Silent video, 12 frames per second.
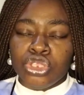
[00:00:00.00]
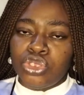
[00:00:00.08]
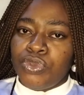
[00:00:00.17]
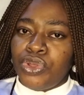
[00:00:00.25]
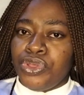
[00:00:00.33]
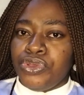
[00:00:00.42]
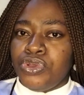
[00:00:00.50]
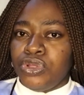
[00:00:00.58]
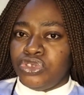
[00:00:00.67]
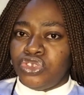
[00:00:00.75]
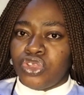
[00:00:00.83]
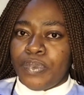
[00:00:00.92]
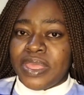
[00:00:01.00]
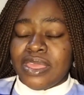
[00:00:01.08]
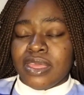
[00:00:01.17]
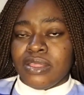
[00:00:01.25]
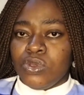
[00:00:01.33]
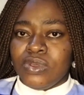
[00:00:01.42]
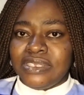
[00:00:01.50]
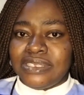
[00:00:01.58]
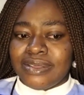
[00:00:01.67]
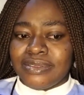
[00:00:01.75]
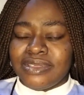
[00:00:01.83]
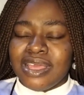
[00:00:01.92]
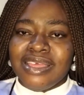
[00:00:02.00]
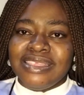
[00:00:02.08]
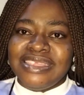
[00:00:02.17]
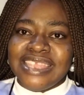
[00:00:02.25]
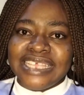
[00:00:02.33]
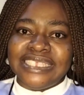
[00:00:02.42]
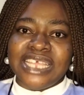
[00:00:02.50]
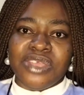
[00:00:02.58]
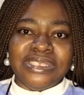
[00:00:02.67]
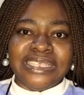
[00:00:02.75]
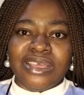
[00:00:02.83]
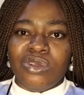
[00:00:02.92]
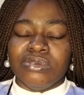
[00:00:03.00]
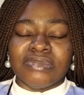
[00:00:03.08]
Tomorrow you go to shop again, no sales. Next day you say,